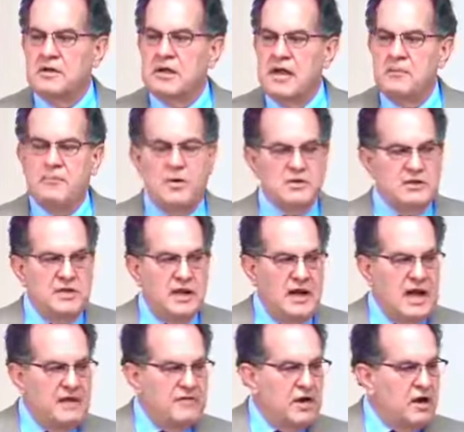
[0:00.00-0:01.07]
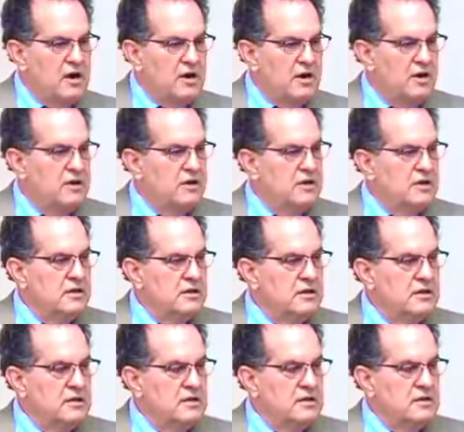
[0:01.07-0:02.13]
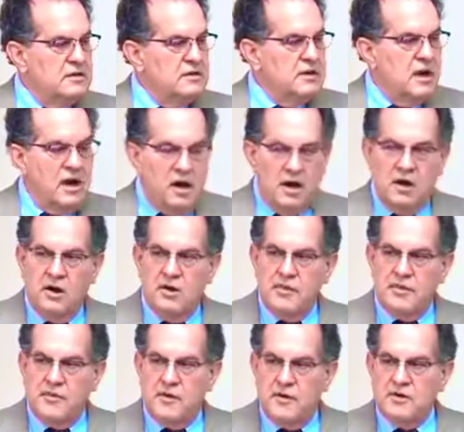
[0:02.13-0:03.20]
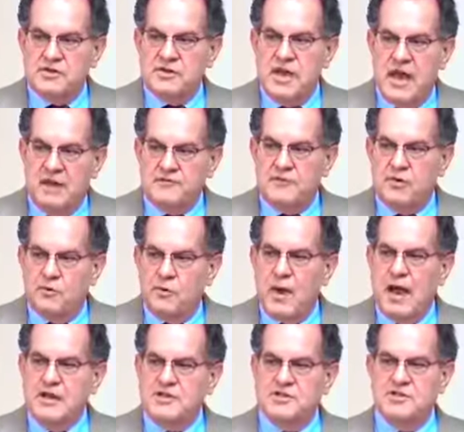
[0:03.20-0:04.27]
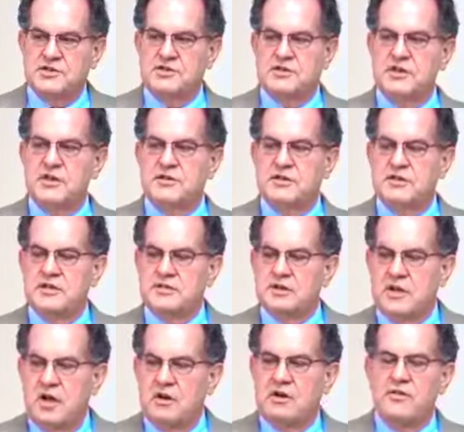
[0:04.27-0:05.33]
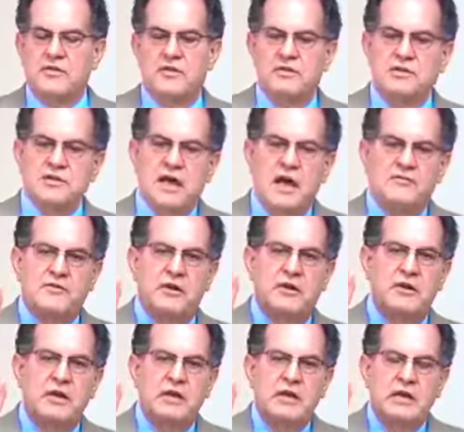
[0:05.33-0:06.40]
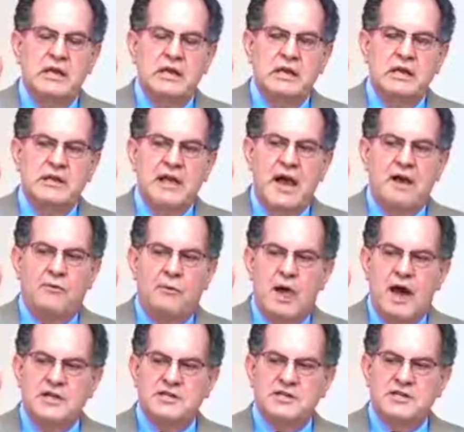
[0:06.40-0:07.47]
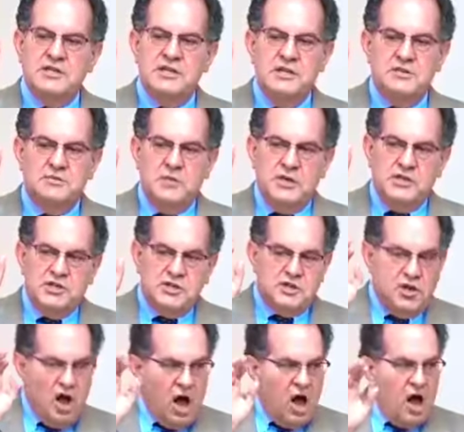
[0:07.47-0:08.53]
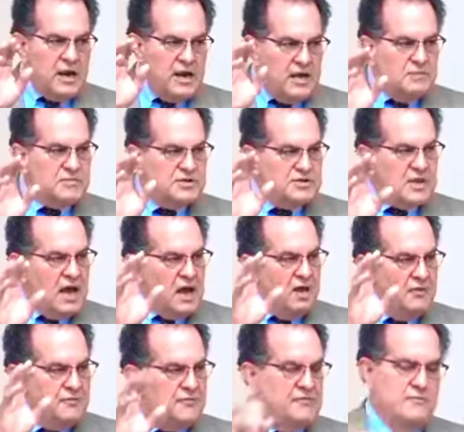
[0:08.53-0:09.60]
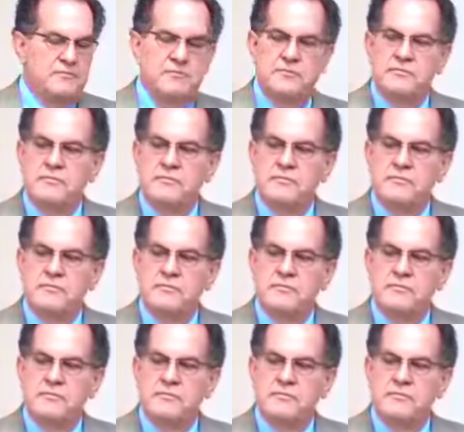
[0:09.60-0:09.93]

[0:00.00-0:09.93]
A dead person doesn't have hunger. To hunger and thirst after righteousness is to hunger and thirst after that righteousness which God Himself